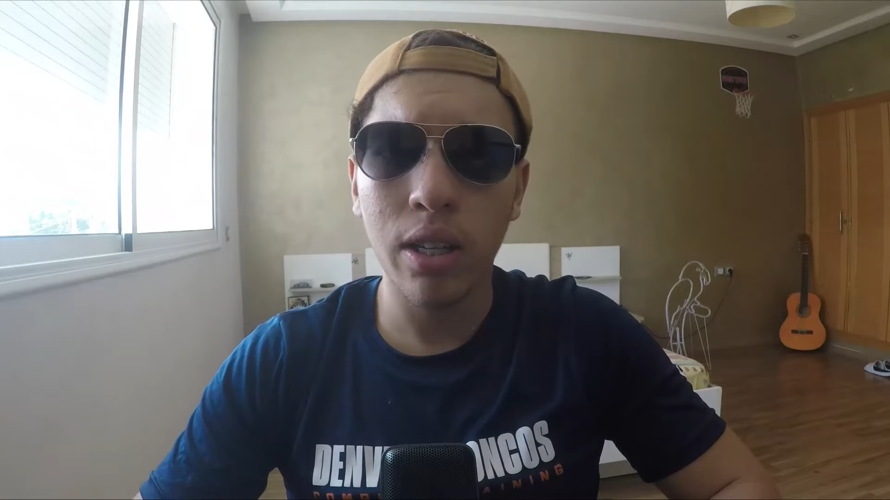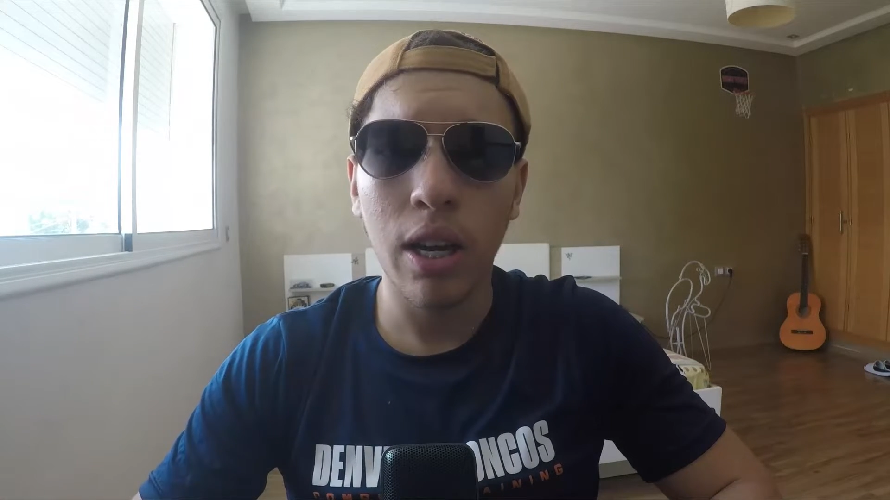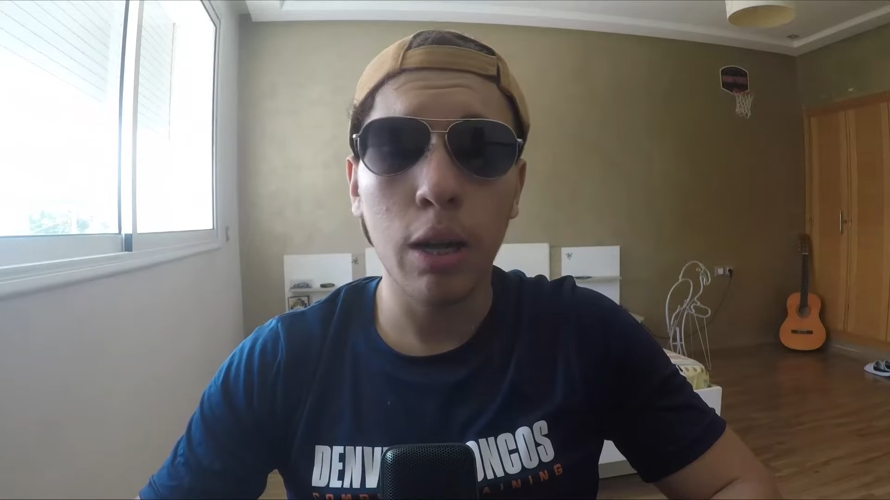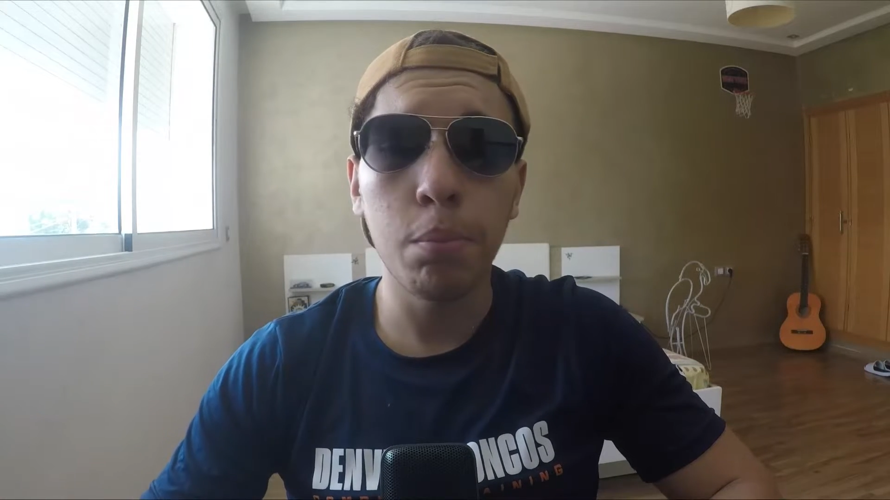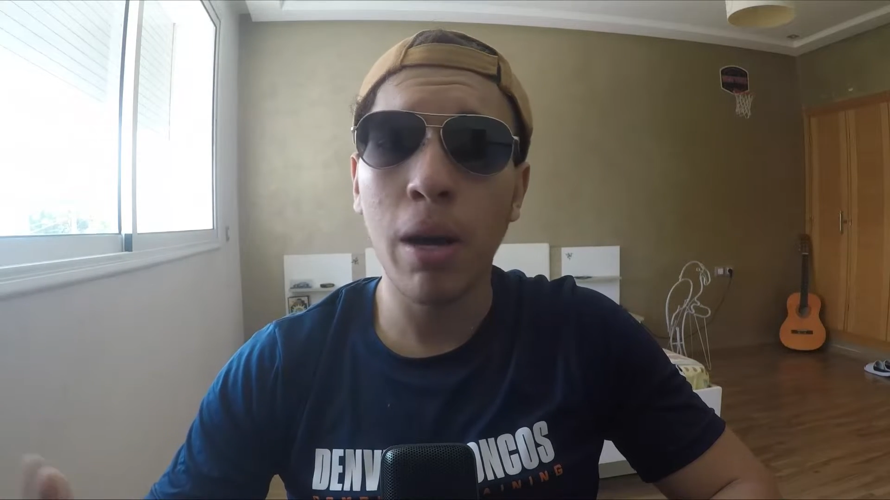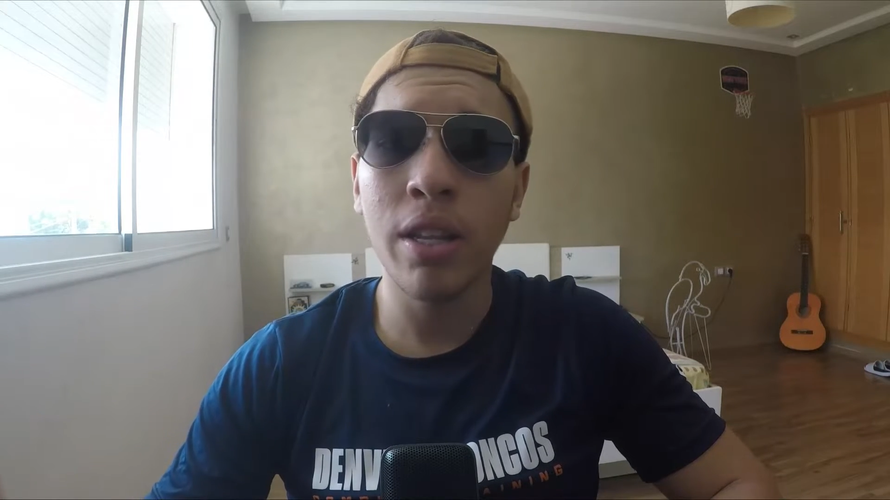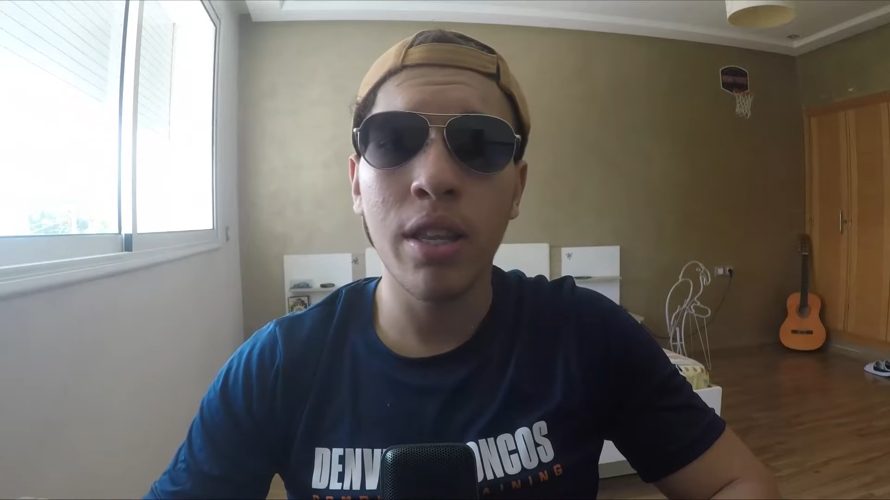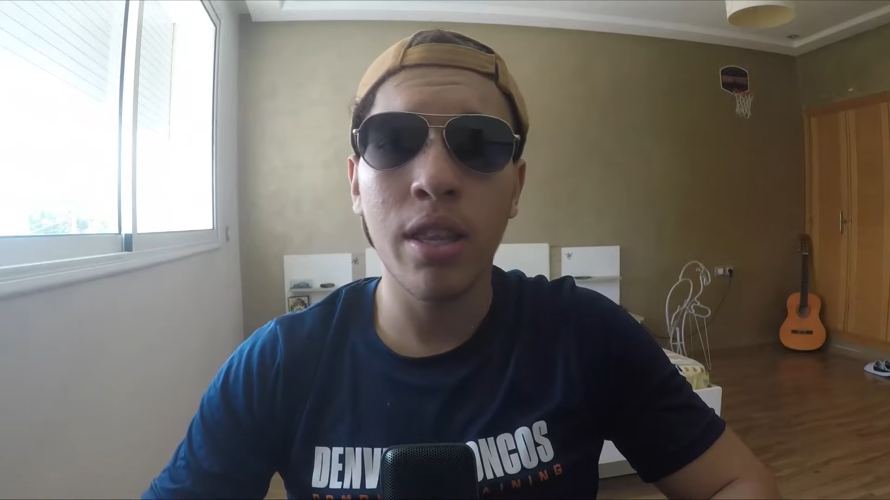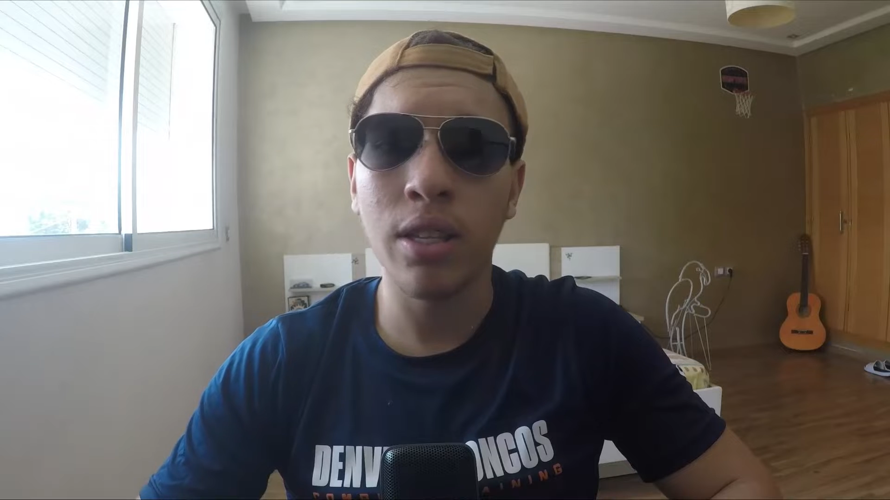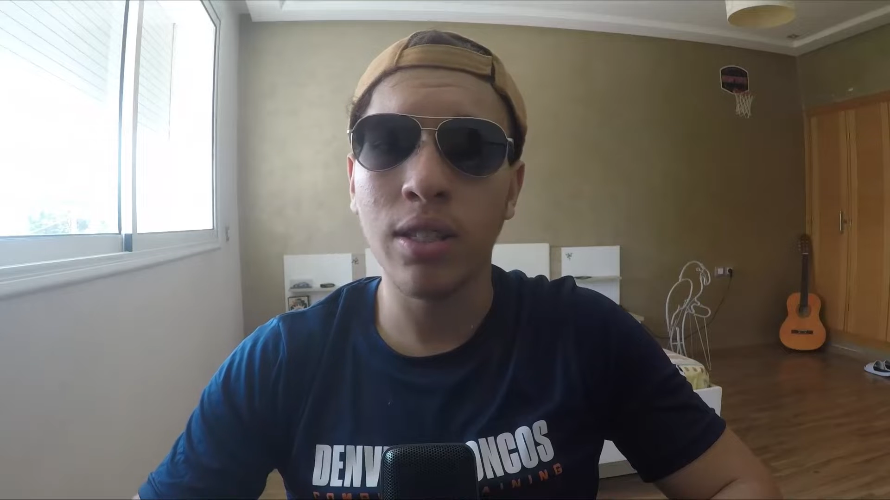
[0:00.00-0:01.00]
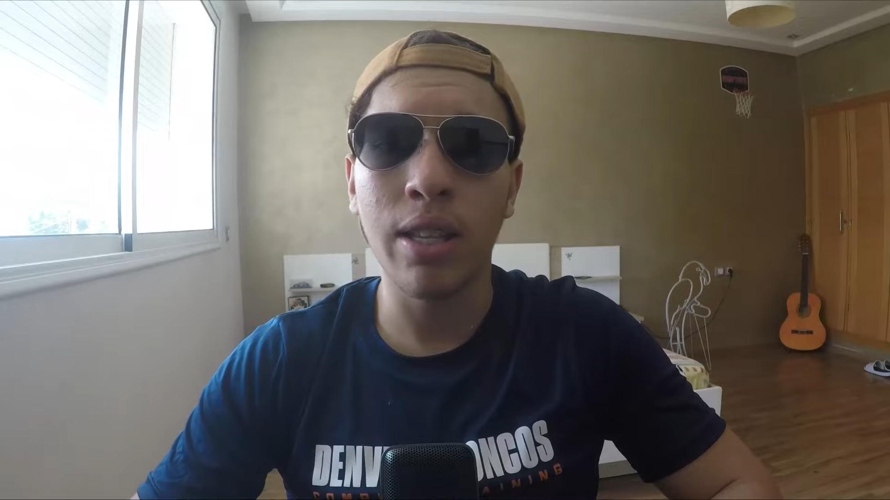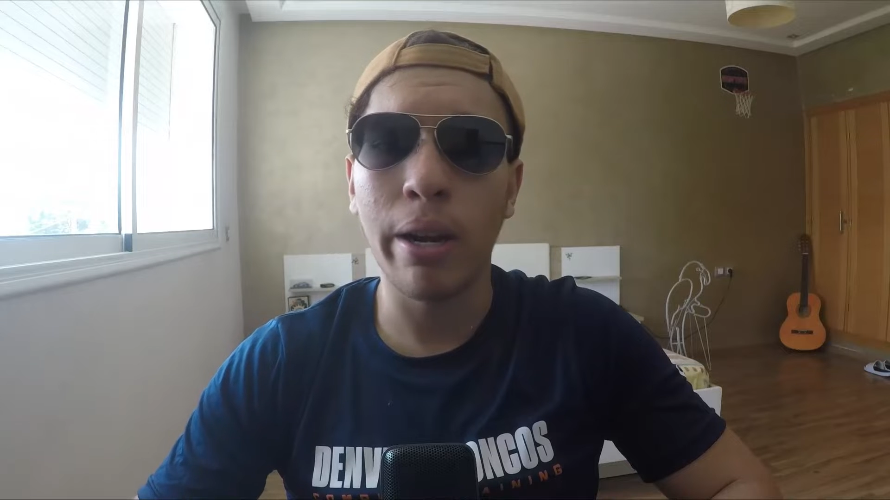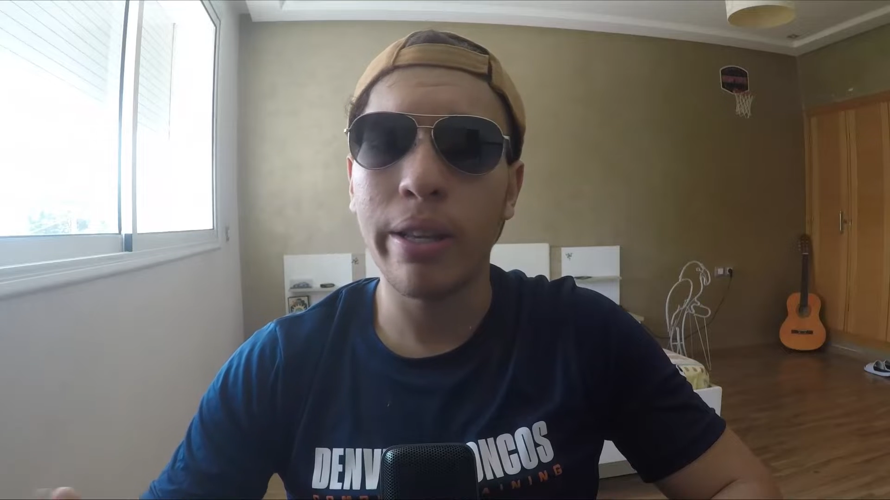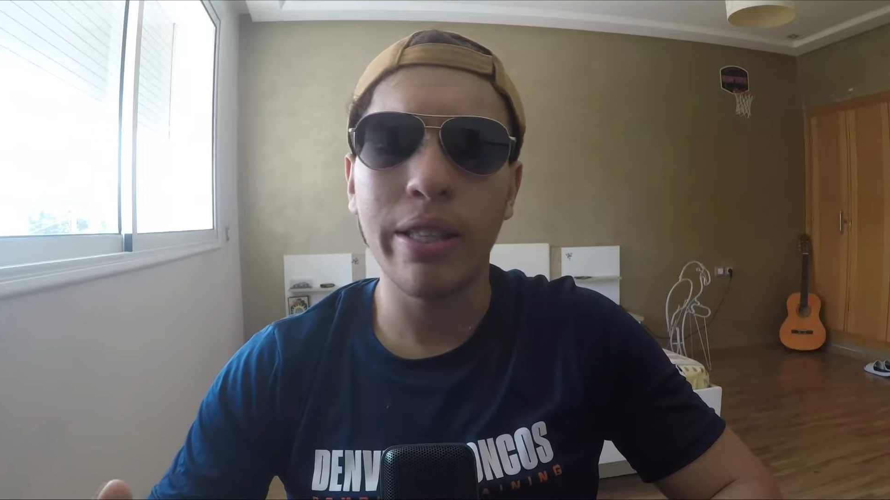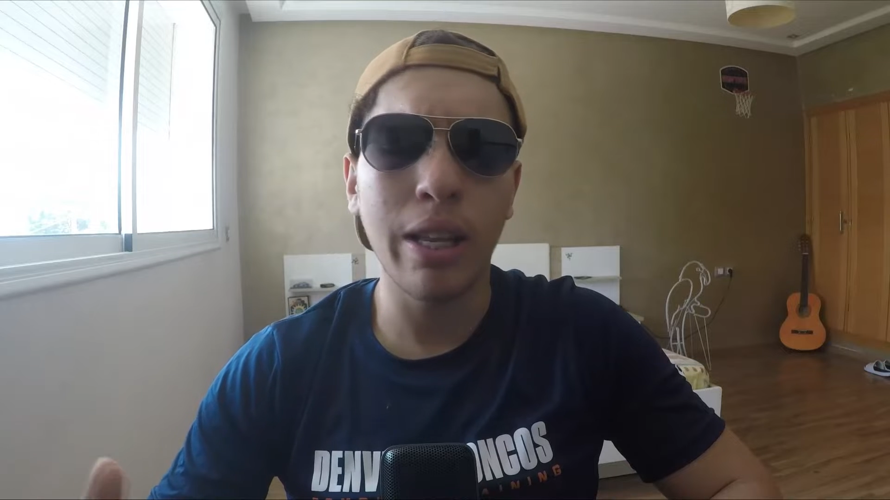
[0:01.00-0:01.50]
and many things
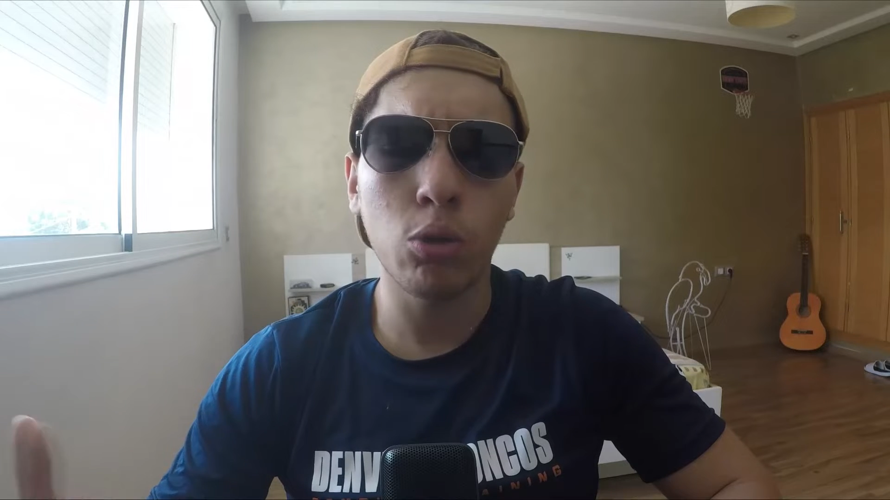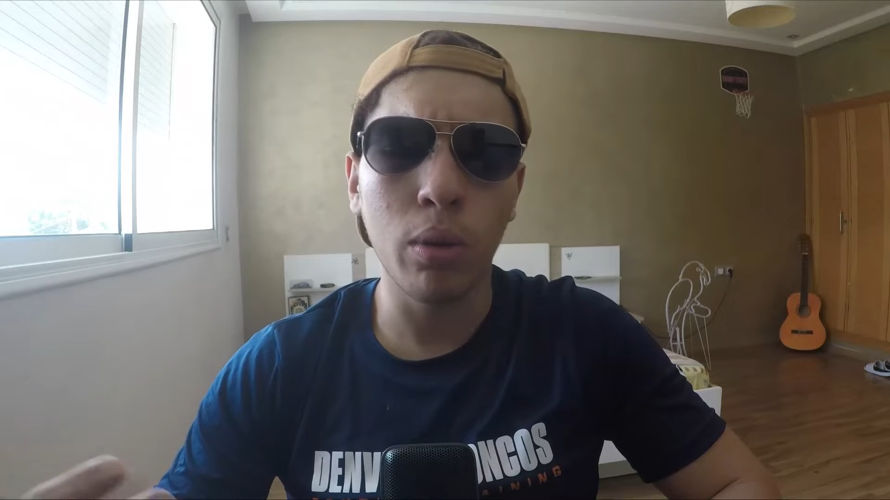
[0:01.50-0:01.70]
that